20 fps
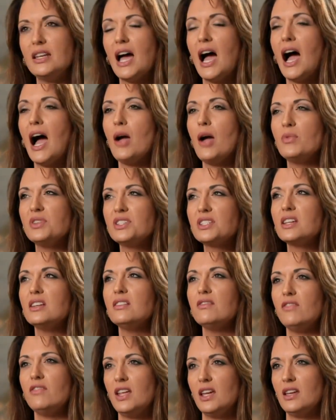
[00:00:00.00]
I was
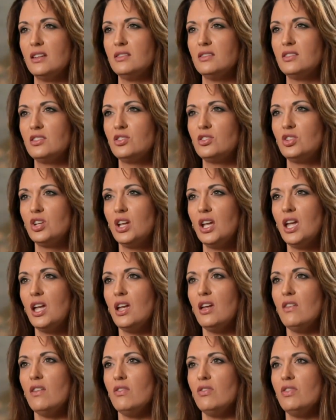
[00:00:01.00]
convinced
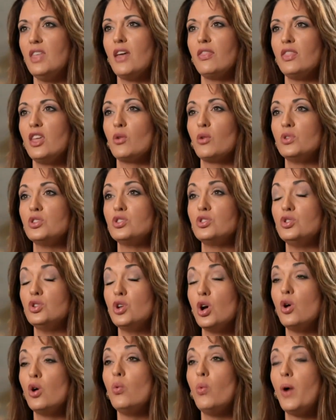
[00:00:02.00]
that there was
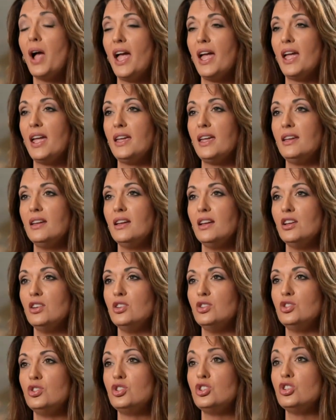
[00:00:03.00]
no way
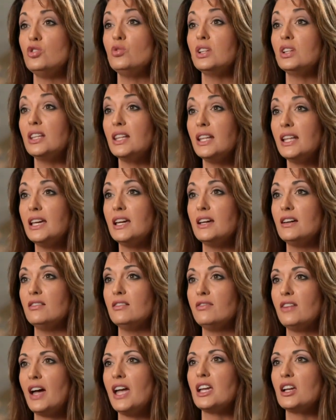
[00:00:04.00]
to
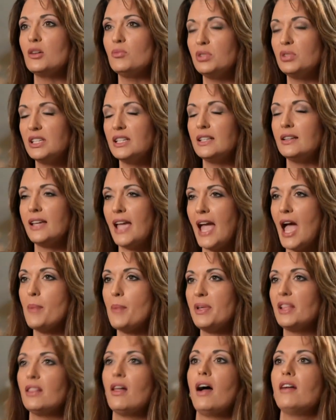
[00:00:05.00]
live a completely
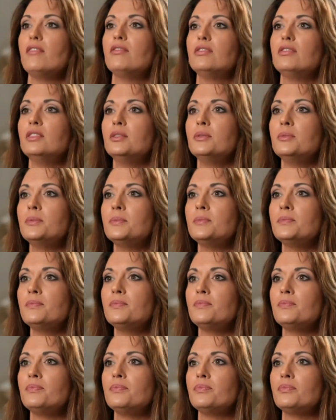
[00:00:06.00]
happy life.
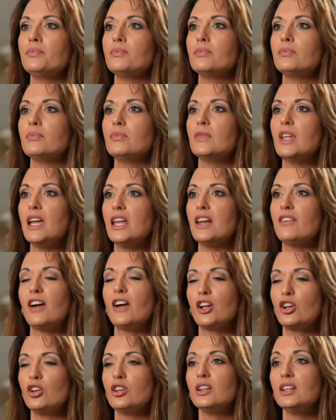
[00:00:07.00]
And if
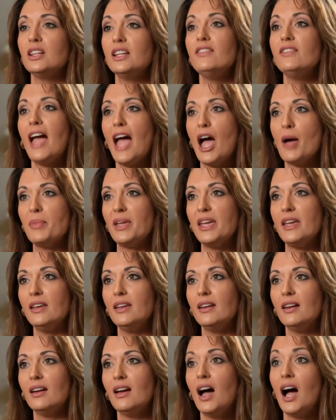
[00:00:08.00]
I couldn't live happy,
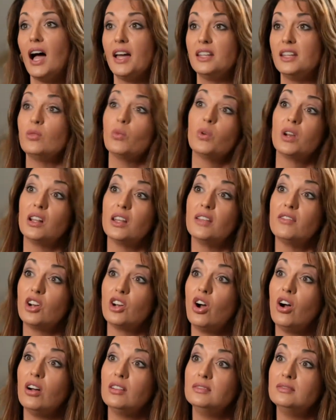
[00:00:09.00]
I didn't want to live at
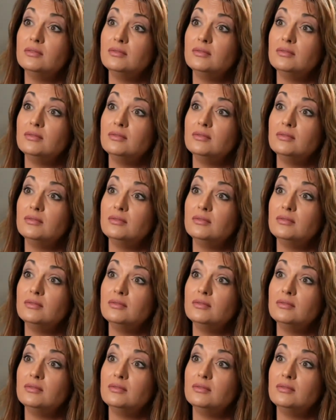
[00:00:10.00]
all.